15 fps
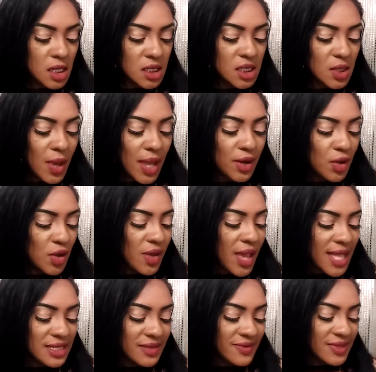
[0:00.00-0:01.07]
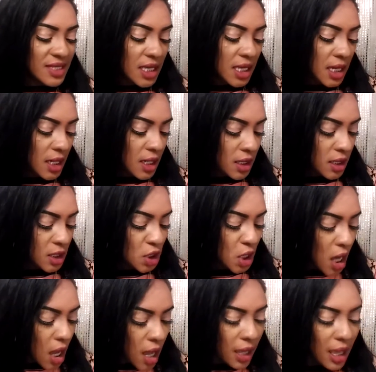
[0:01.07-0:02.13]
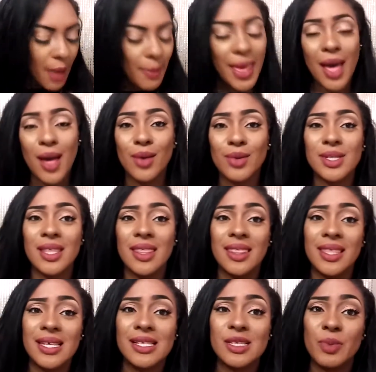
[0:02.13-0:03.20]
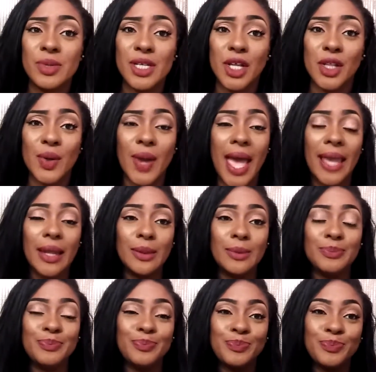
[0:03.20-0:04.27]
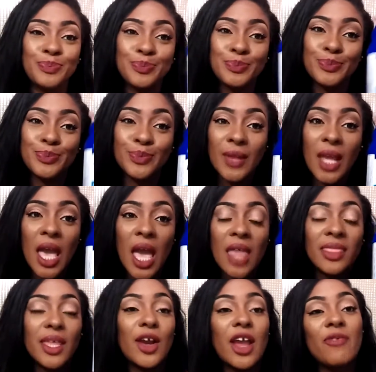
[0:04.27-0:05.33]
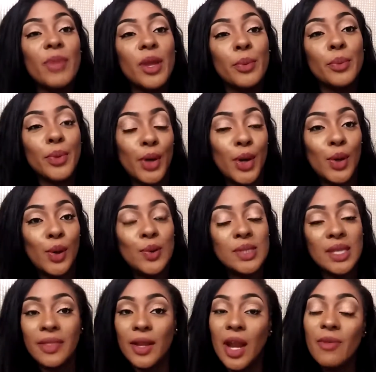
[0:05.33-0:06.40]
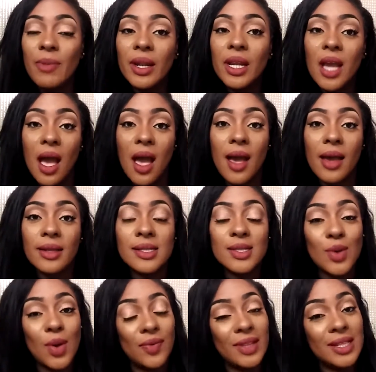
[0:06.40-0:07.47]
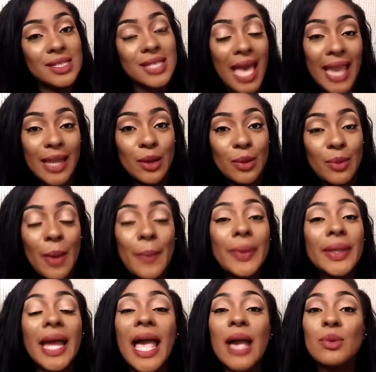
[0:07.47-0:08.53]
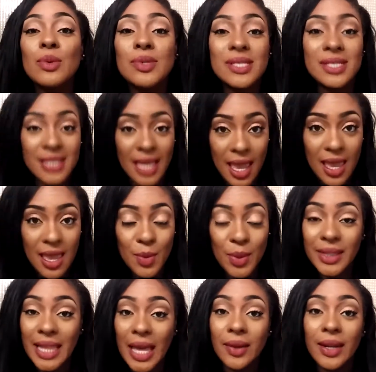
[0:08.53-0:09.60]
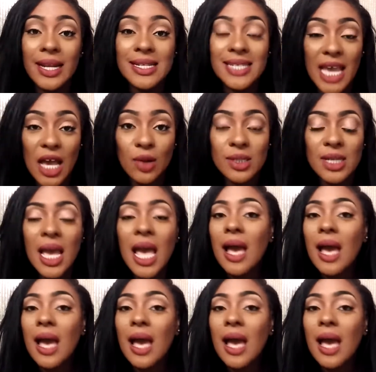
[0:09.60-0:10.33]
So I know you guys have seen the talk about this particular item. There have been pros and there have been cons on this item, but I will say without a doubt,